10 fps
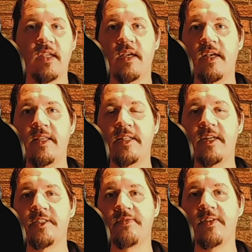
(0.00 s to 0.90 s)
And that
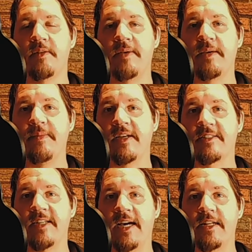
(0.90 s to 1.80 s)
doesn't really make me
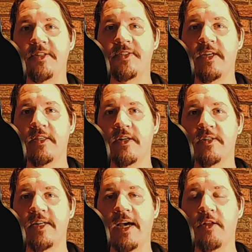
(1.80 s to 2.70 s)
excited to see their
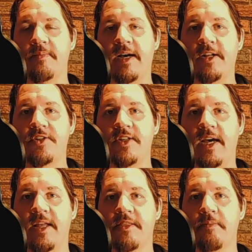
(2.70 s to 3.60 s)
title match
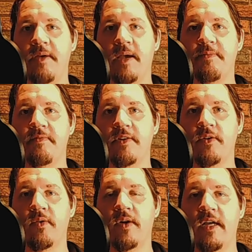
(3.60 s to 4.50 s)
at the
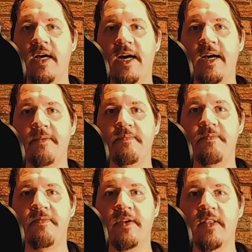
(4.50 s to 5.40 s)
pay-per-view. I
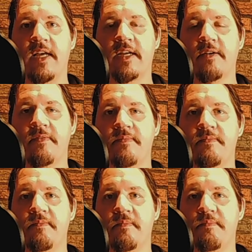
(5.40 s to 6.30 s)
feel like of
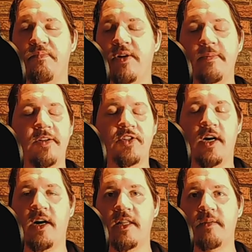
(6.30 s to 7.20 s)
pretty much
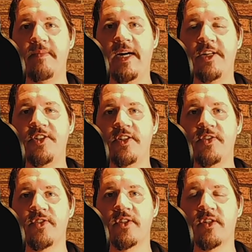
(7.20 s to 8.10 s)
all the
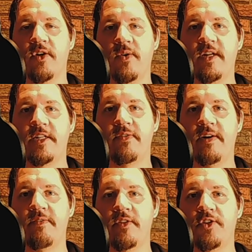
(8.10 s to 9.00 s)
matches going into
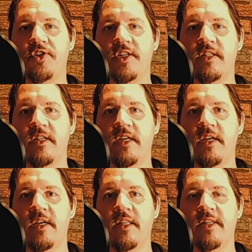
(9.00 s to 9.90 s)
Revolution,
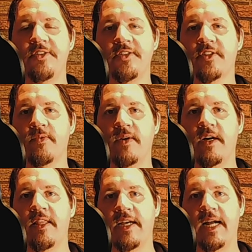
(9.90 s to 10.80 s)
this is the
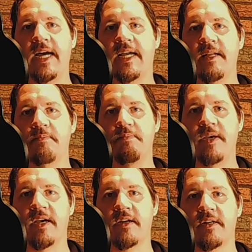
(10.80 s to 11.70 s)
one that I can
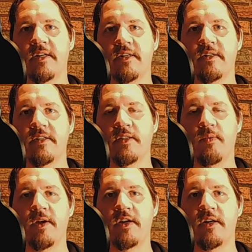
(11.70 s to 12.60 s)
pick the
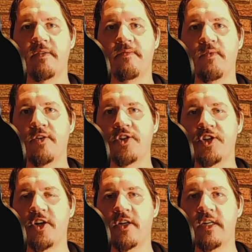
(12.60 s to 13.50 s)
winner for
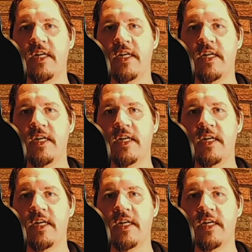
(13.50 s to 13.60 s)
sure.